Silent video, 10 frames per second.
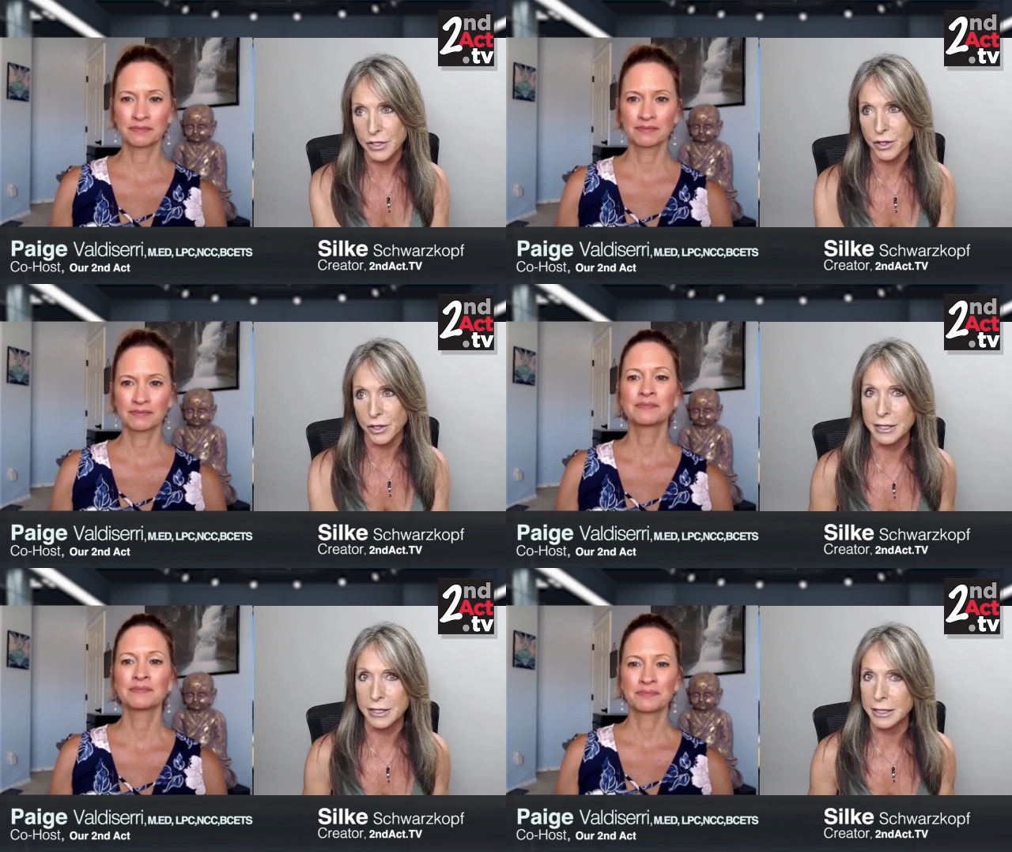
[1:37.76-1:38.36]

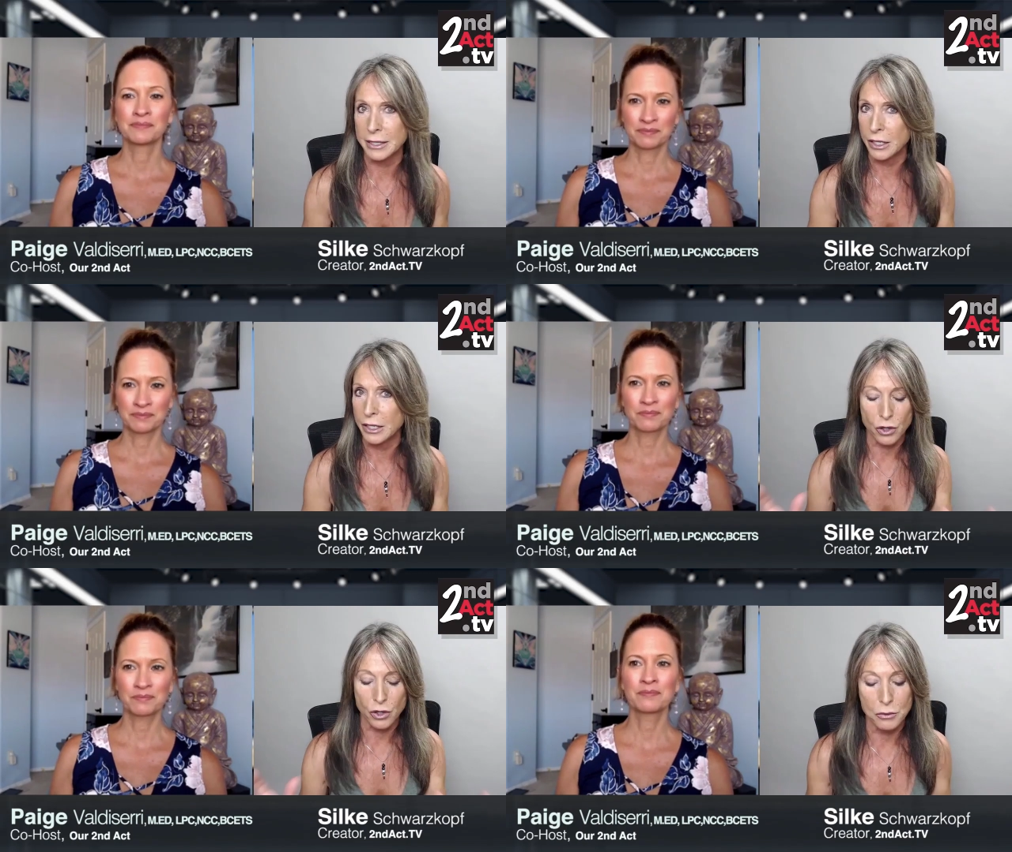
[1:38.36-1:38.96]
Speaker 1: are you know
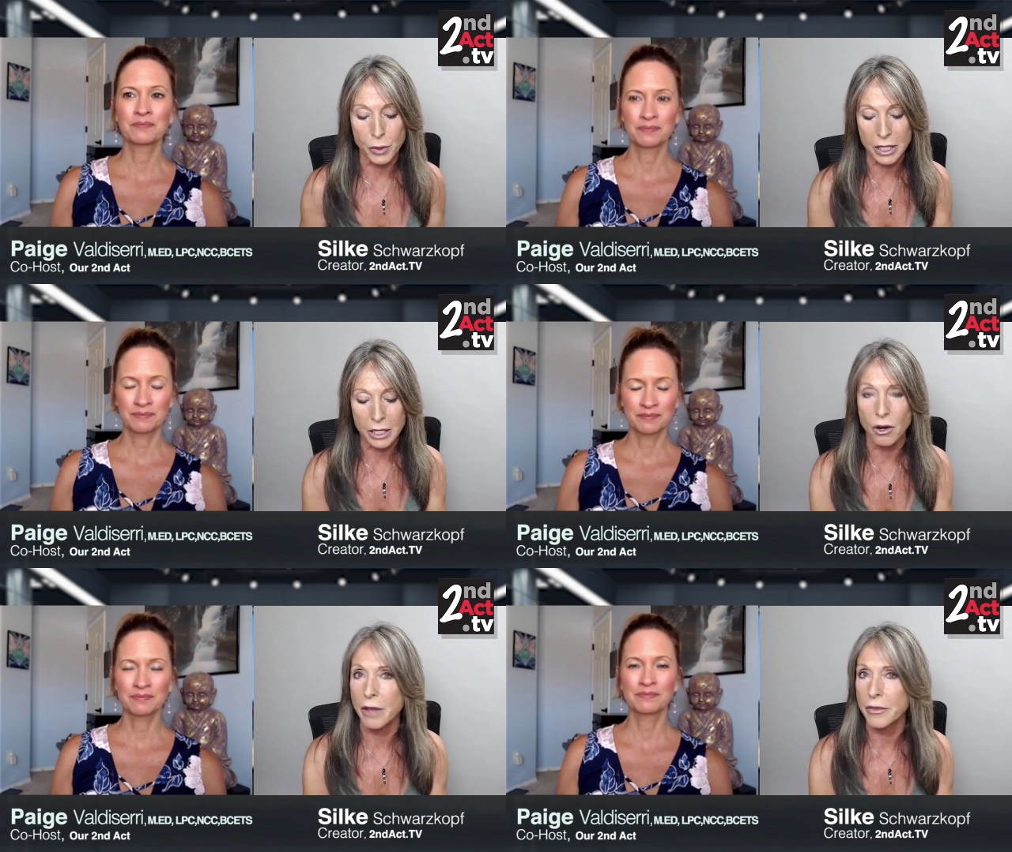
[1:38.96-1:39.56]
terms we
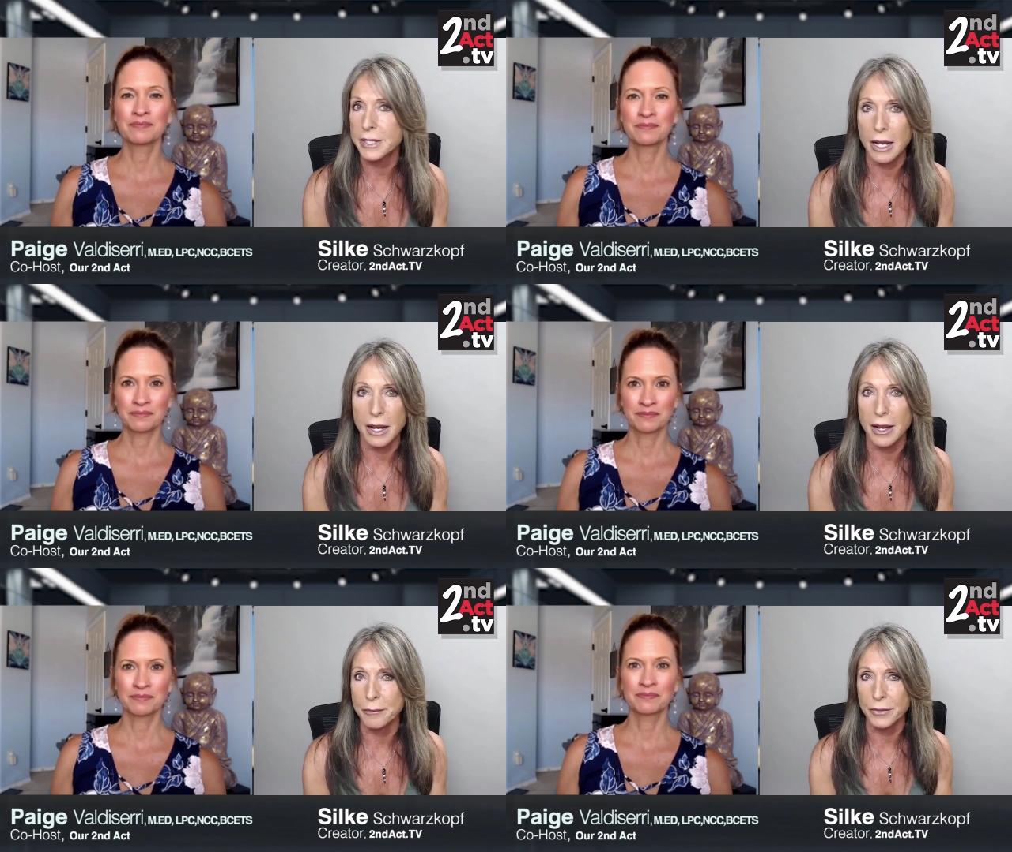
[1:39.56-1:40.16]
hear all the
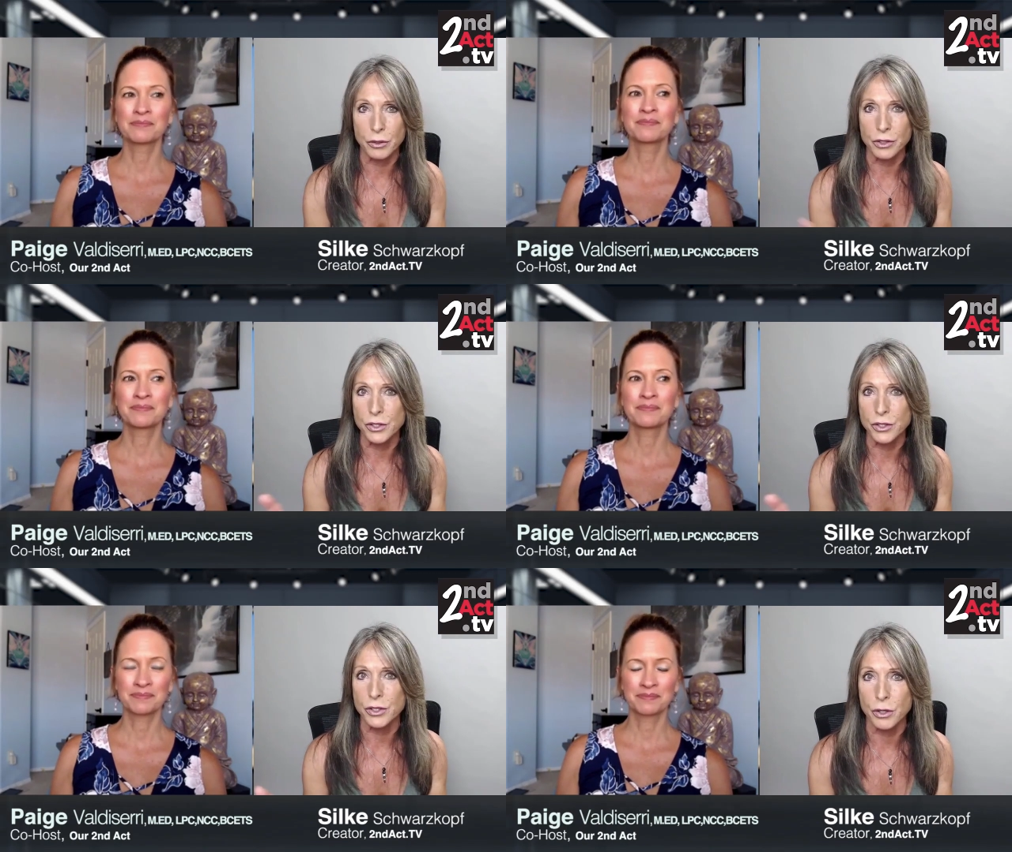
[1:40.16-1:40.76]
time you
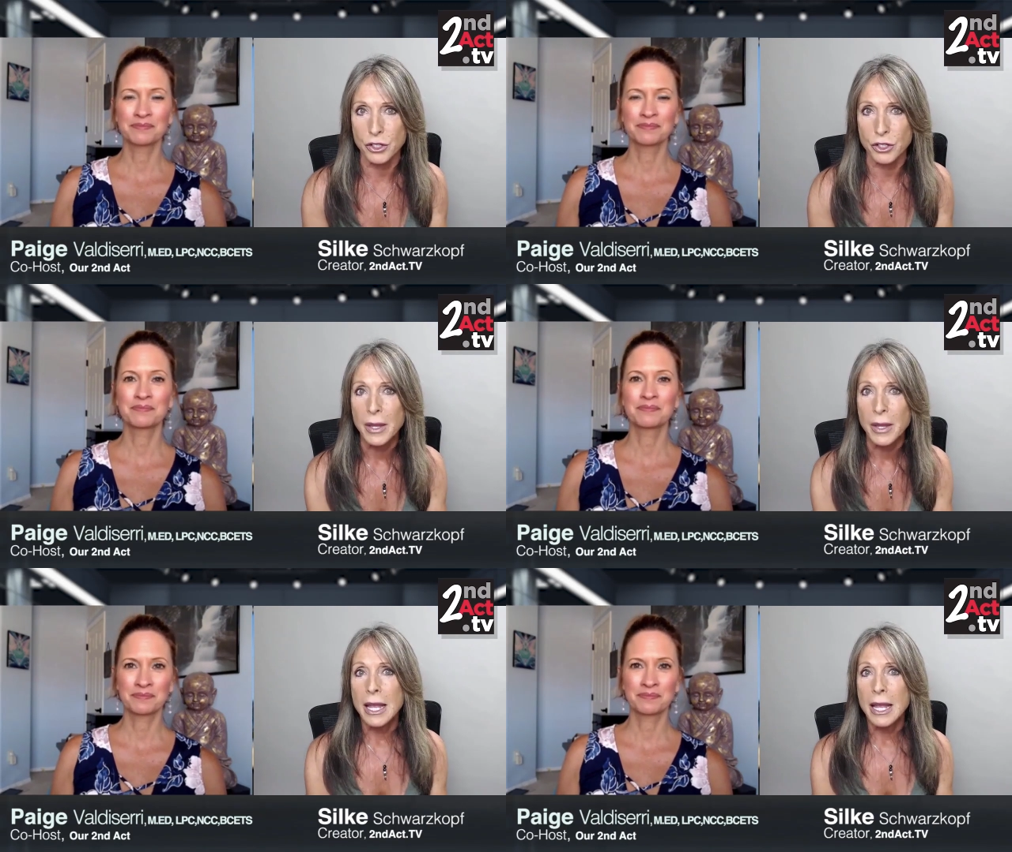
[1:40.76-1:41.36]
can search
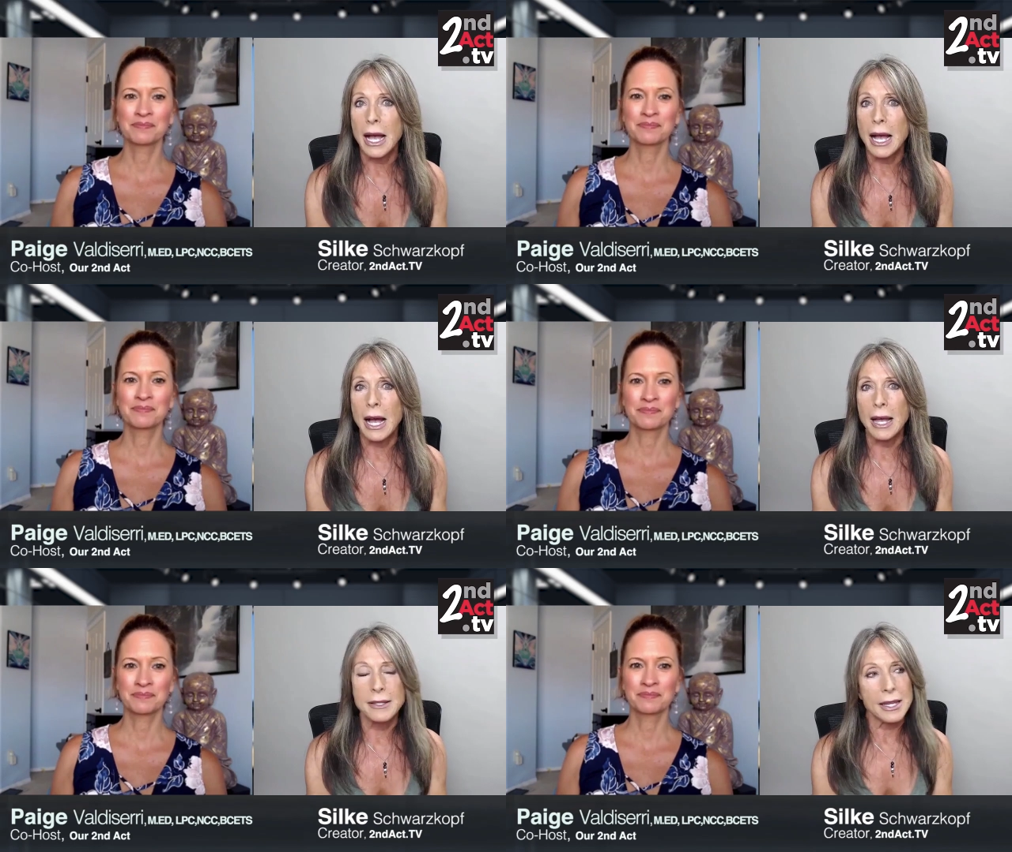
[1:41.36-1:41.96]
them
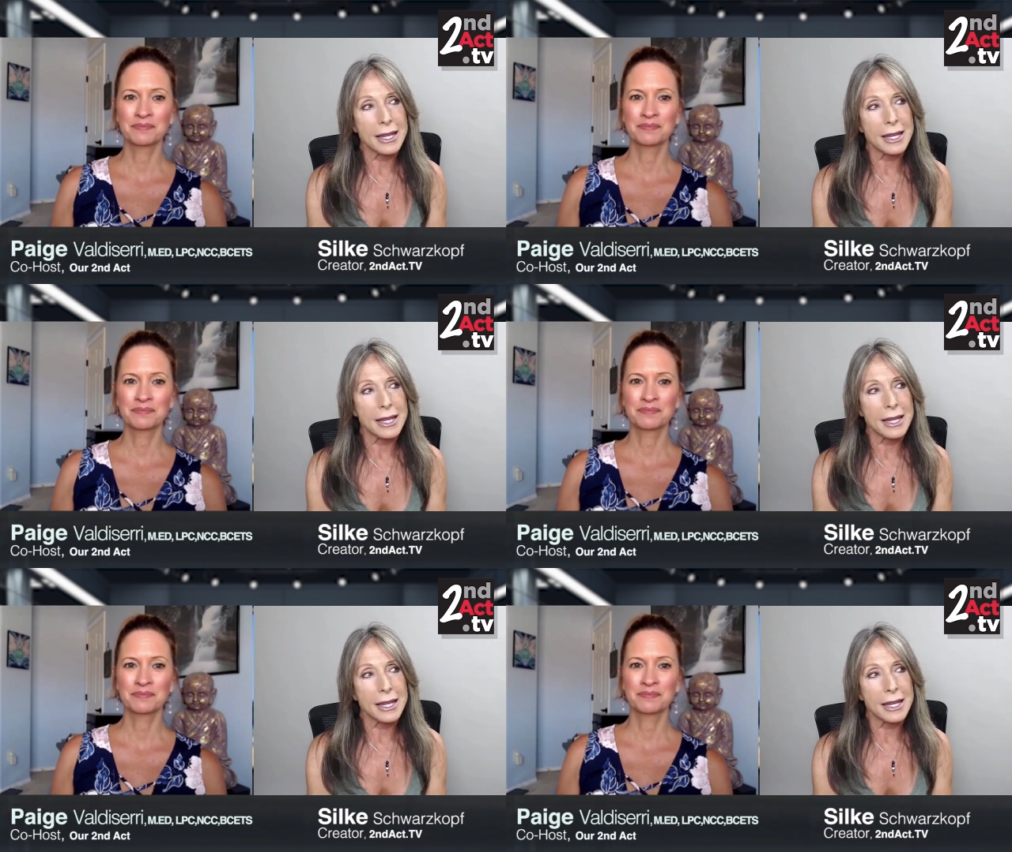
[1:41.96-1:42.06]
uh,